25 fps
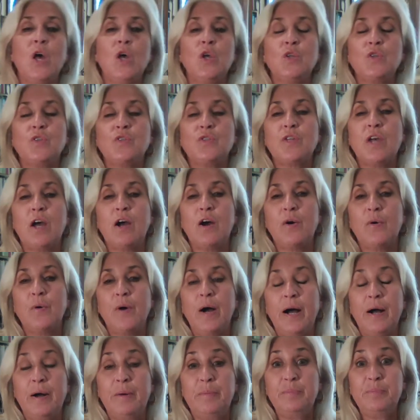
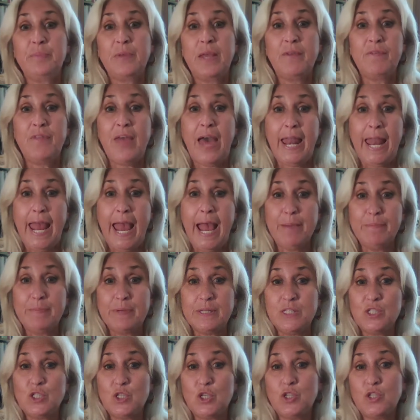So if that
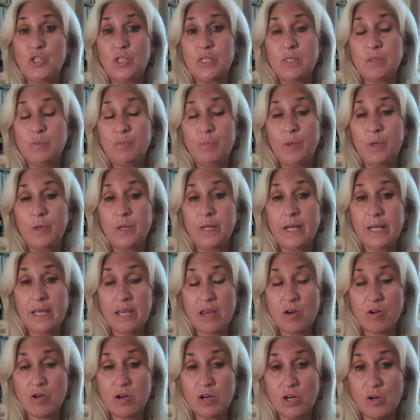happens, you just put a
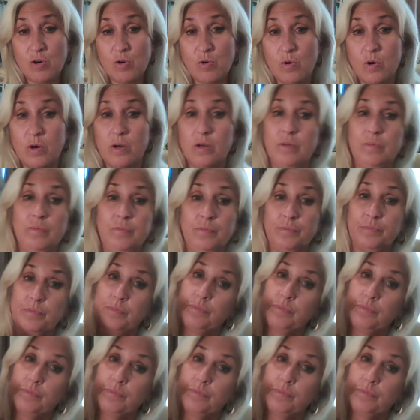carrier oil